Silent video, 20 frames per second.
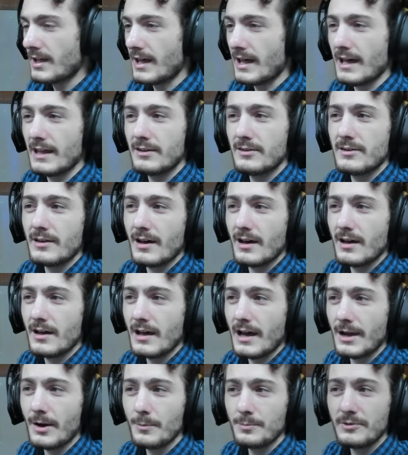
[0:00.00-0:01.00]
and uh,
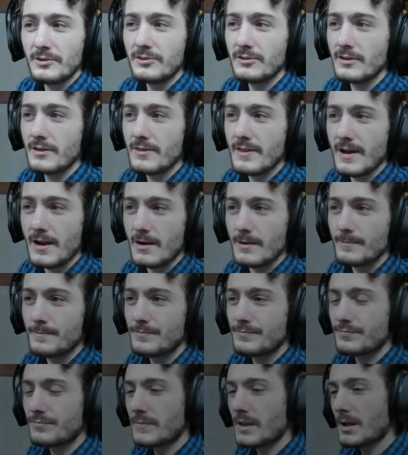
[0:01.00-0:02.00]
I hope to see you there.
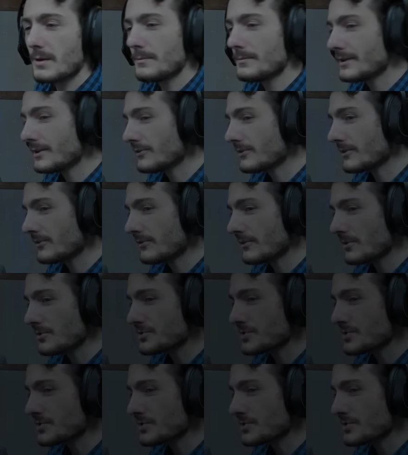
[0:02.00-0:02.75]
Please consider